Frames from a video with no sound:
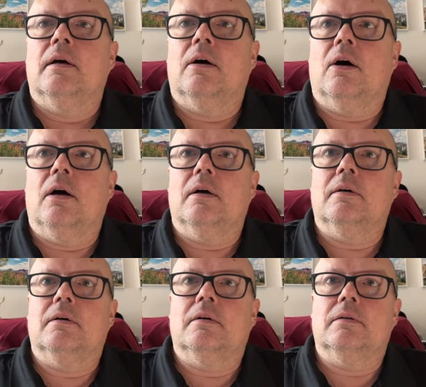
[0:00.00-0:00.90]

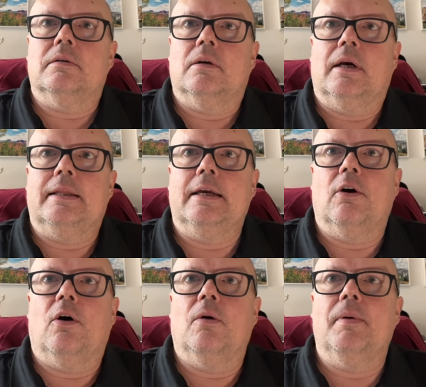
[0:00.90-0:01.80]
I think
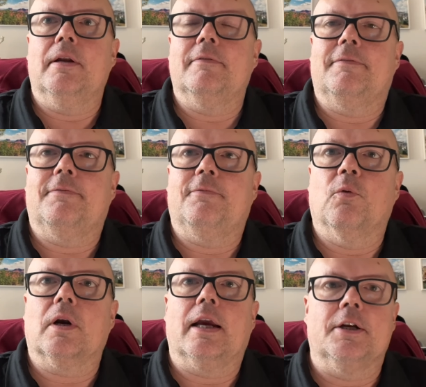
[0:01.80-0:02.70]
all but
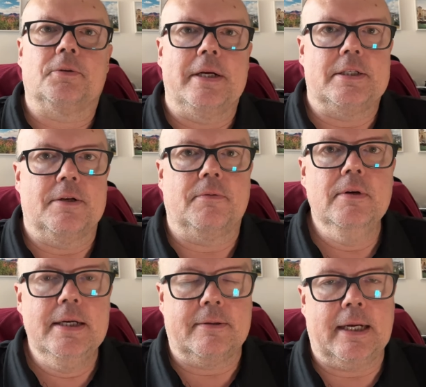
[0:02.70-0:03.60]
four countries
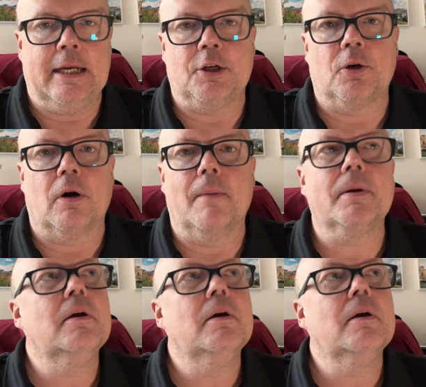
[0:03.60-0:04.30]
in Europe,